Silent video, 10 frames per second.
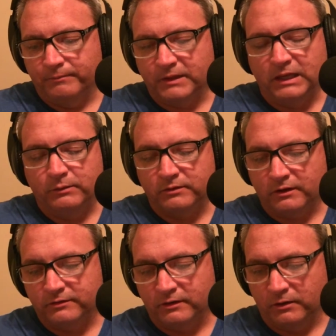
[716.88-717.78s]
He was
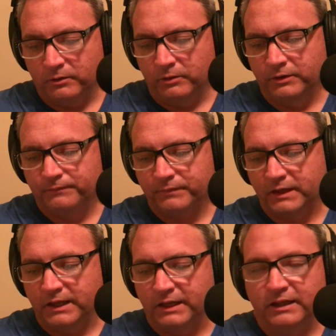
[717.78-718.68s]
also
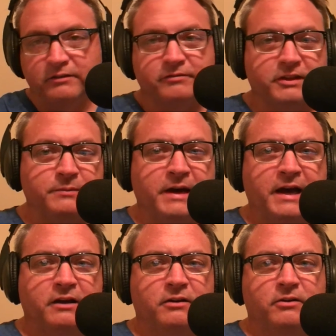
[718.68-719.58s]
in
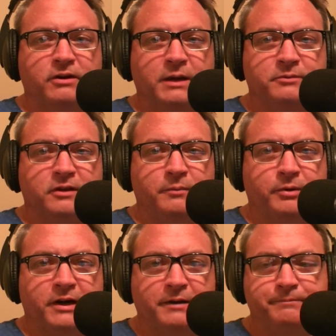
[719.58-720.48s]
Fleabag on Amazon
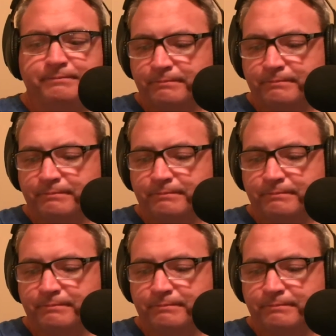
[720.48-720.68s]
Prime,